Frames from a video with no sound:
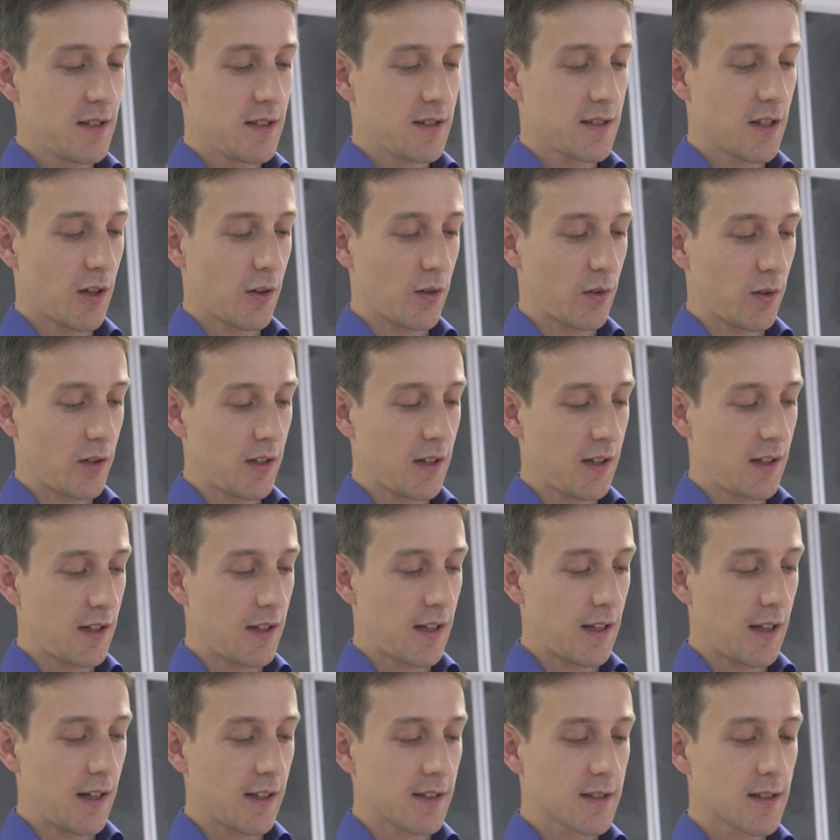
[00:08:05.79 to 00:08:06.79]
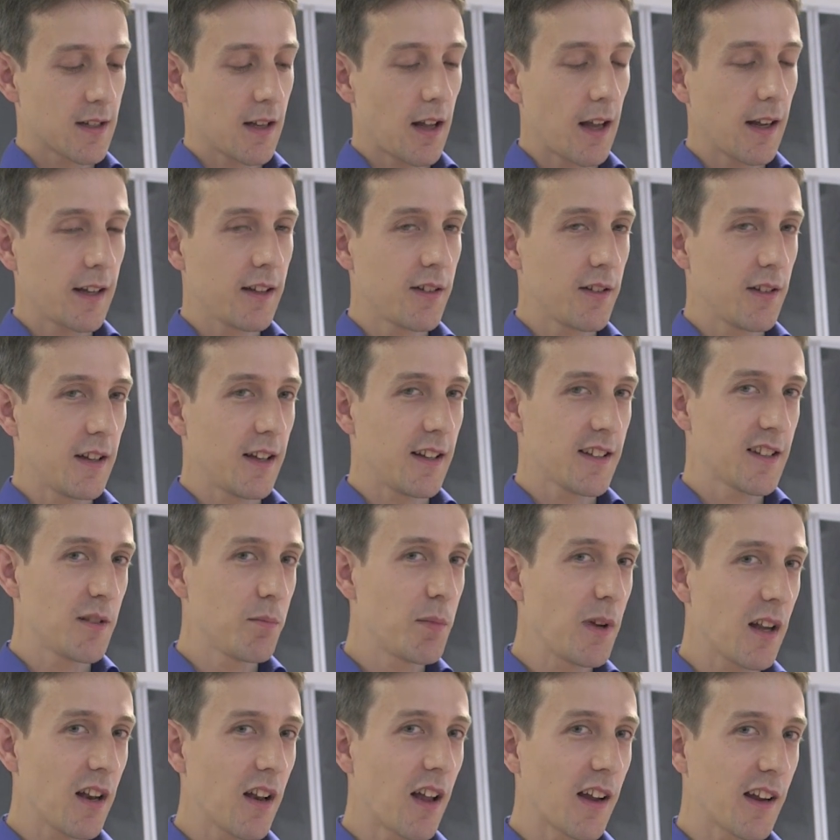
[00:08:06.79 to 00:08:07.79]
So it's, like a, it's
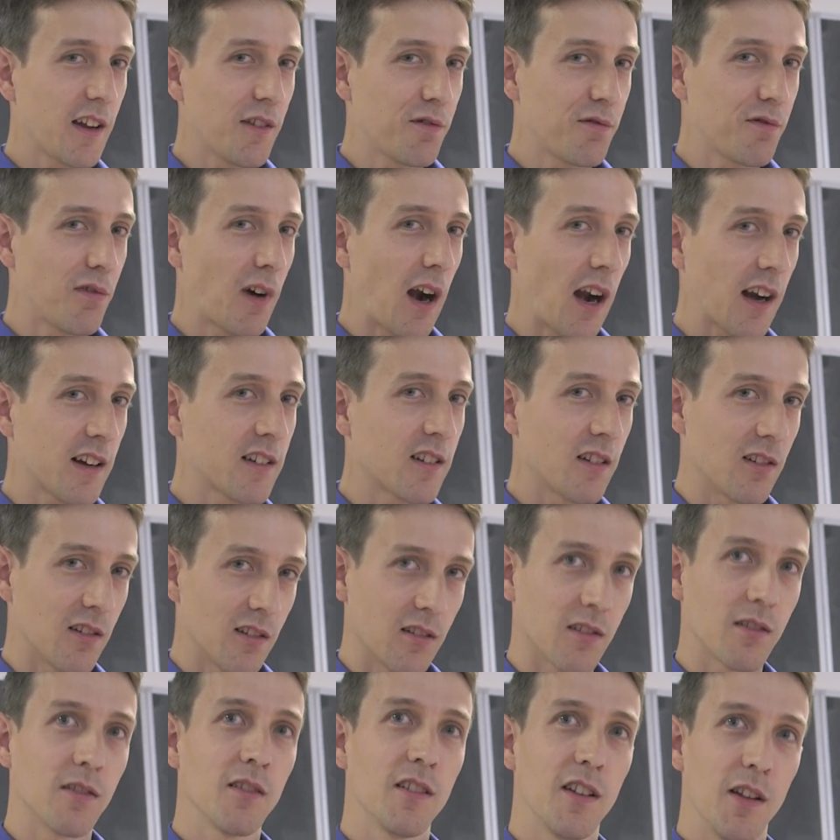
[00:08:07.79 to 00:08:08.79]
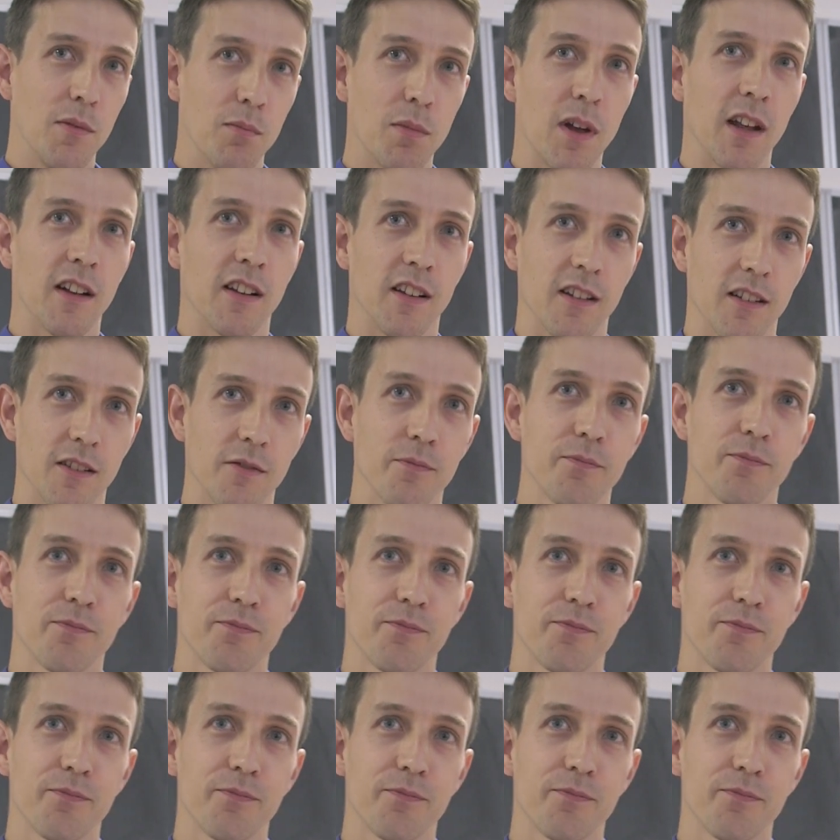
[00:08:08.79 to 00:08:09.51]
a bit like a fractal embedding.